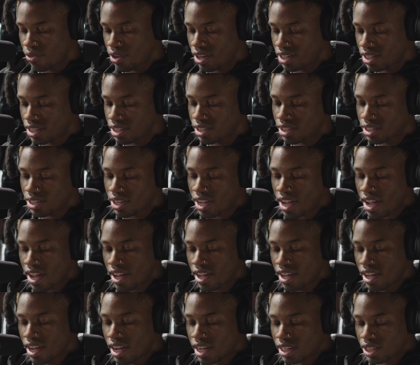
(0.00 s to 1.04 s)
for instance, you got
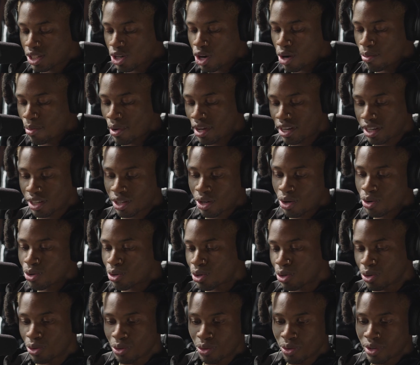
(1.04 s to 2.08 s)
Charmander,
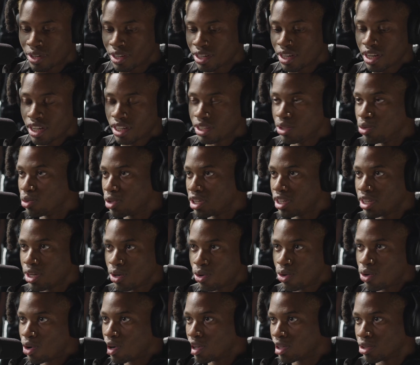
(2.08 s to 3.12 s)
Goku, and
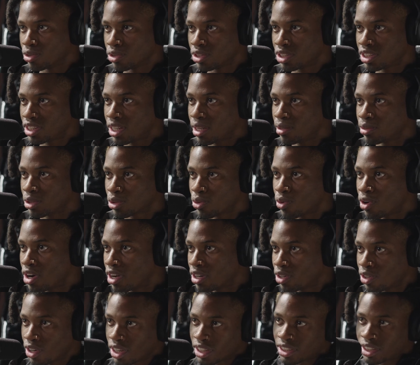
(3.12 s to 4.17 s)
Yu-Gi-Oh all on the same
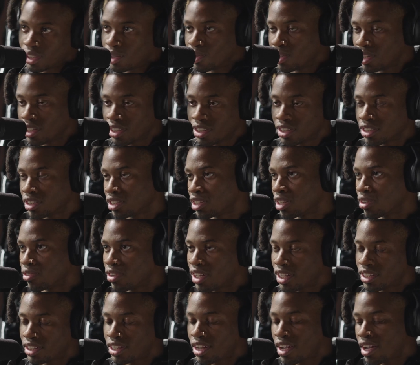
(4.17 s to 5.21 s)
squad, or Exodia and stuff
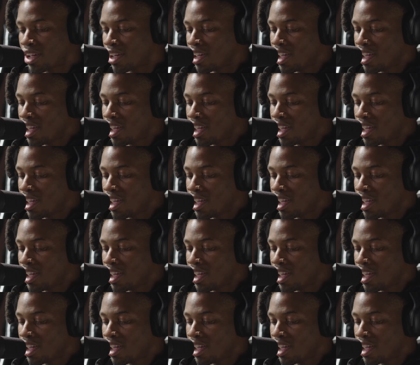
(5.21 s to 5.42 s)
like that.